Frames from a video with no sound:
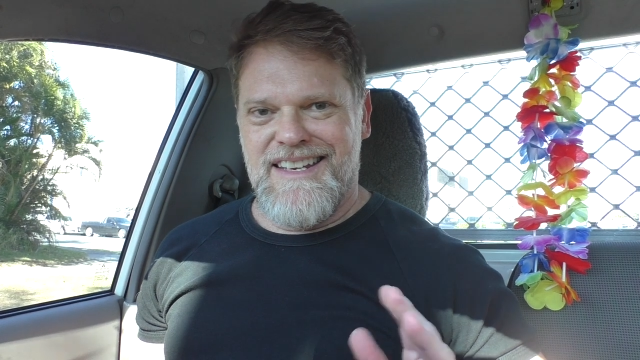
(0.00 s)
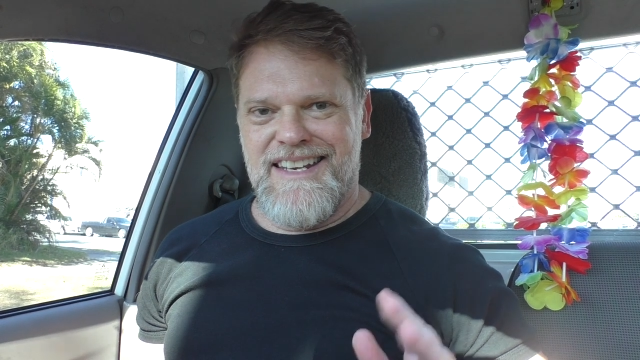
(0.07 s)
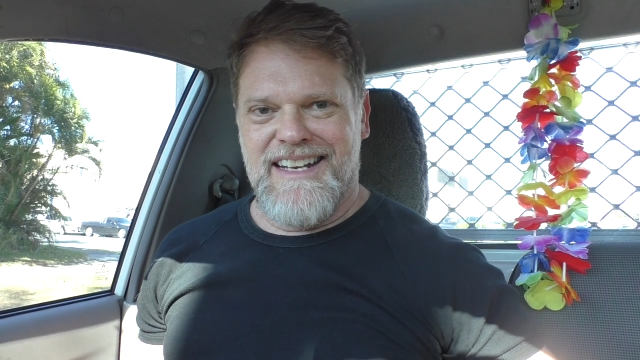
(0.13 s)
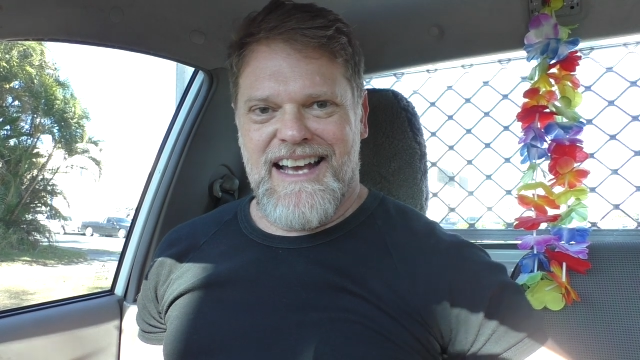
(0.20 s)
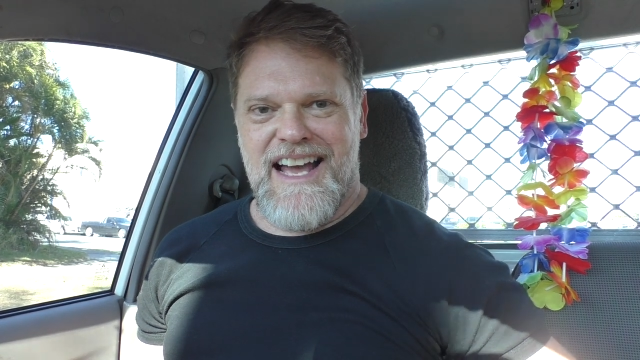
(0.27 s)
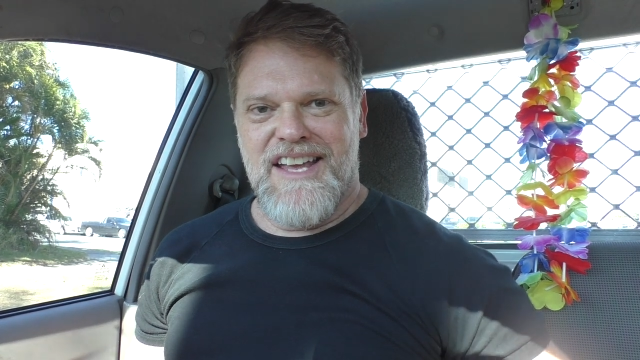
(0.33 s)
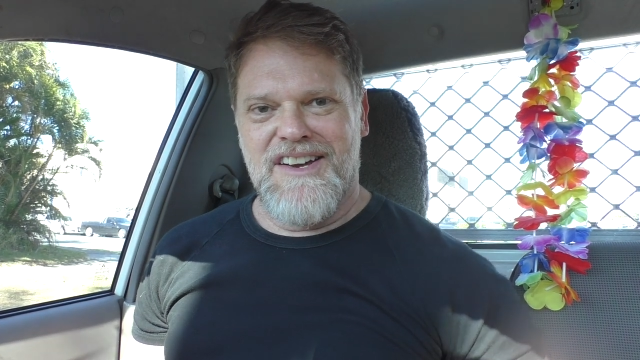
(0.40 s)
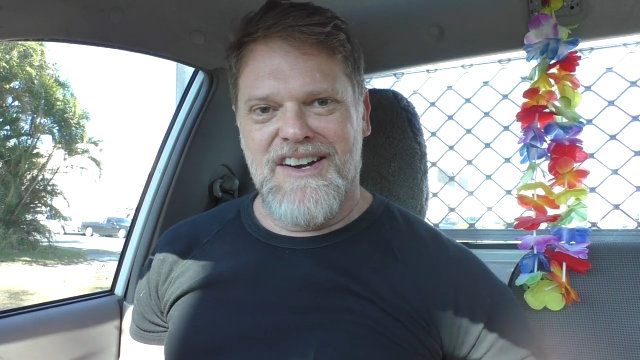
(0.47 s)

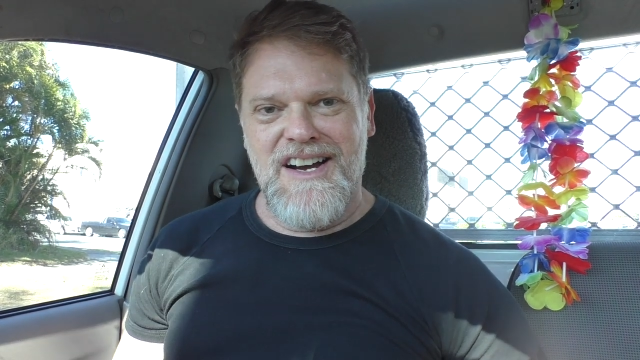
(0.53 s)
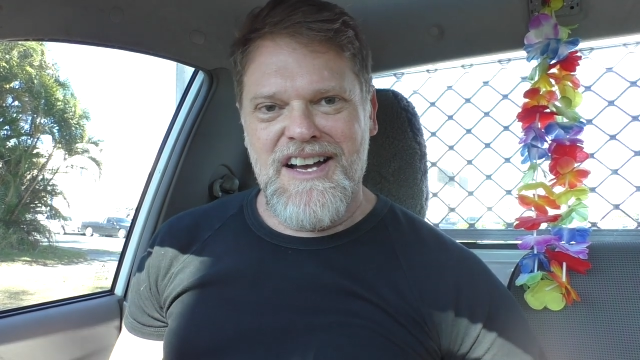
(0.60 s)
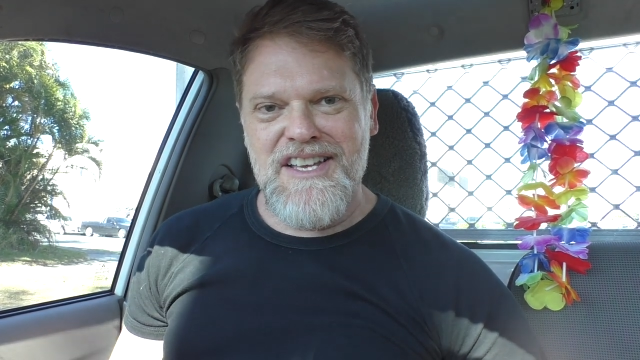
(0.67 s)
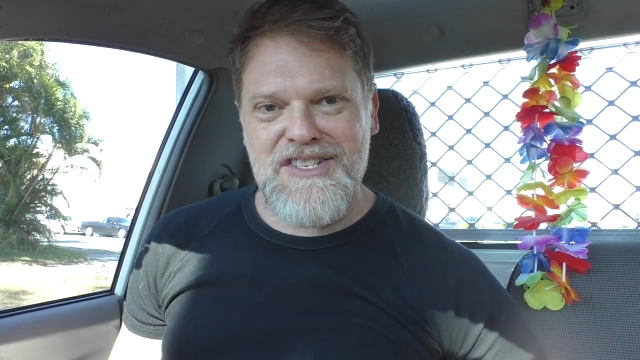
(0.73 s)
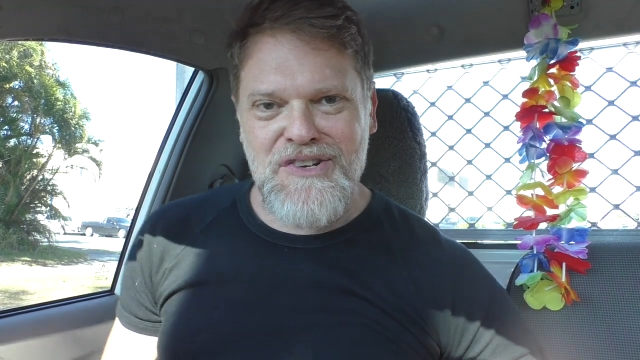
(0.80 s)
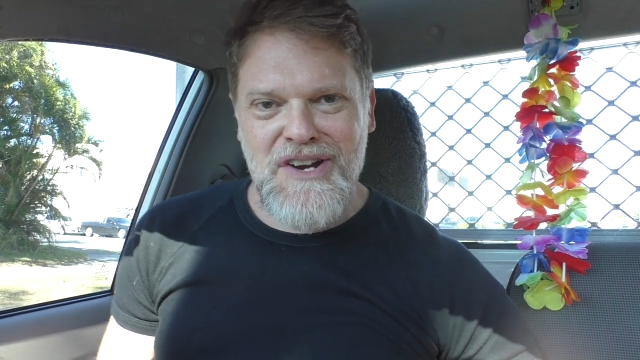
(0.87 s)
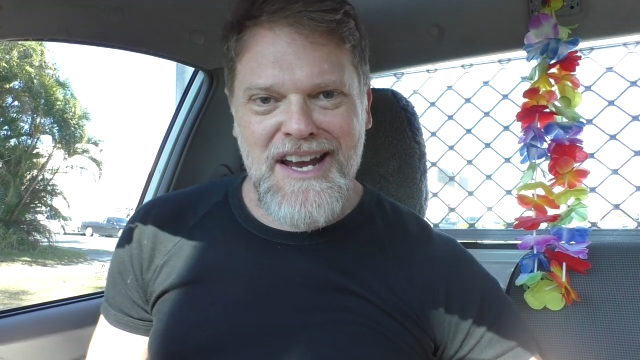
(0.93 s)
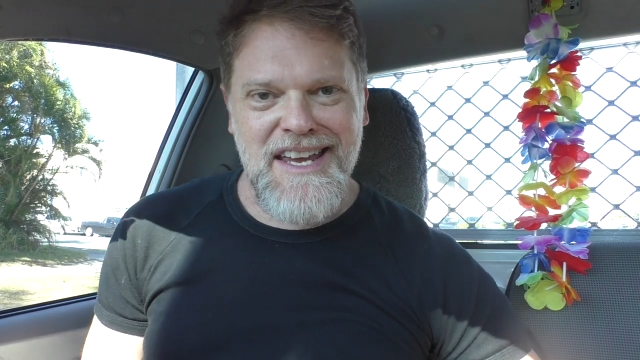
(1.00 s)
G'day
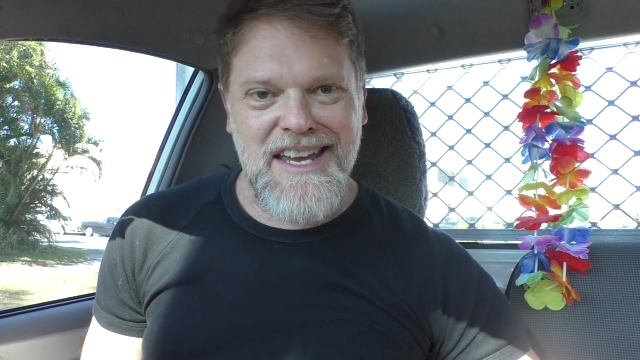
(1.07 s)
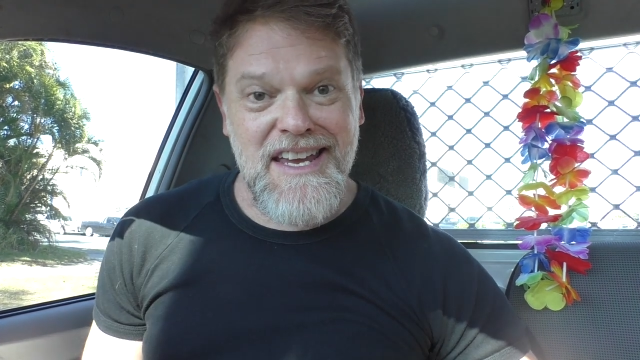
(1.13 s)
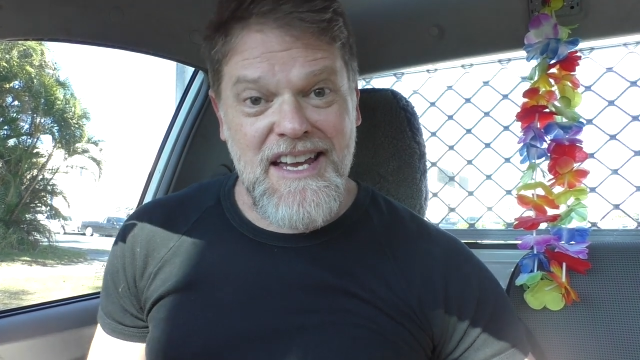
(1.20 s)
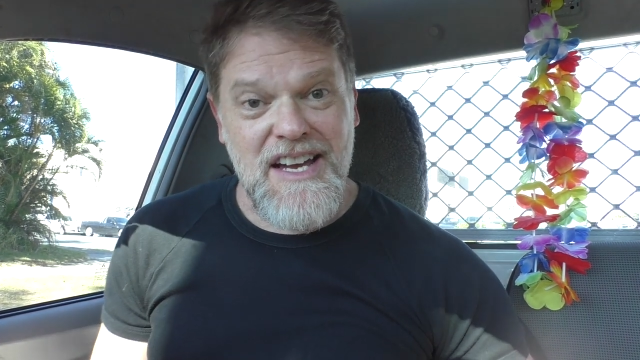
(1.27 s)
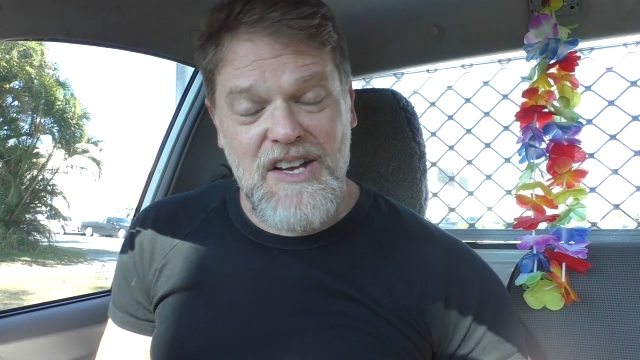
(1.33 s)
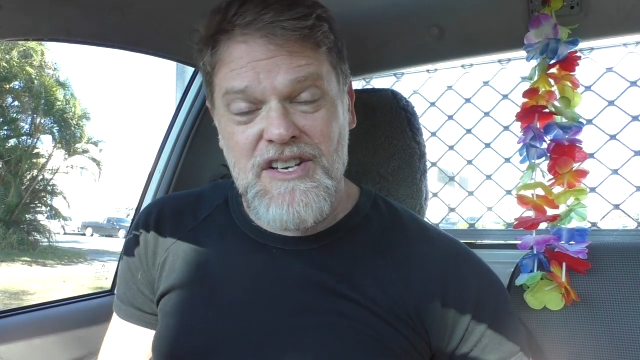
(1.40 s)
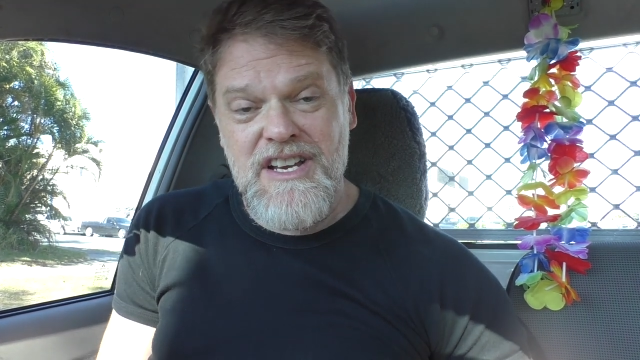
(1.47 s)
guys, Greg here.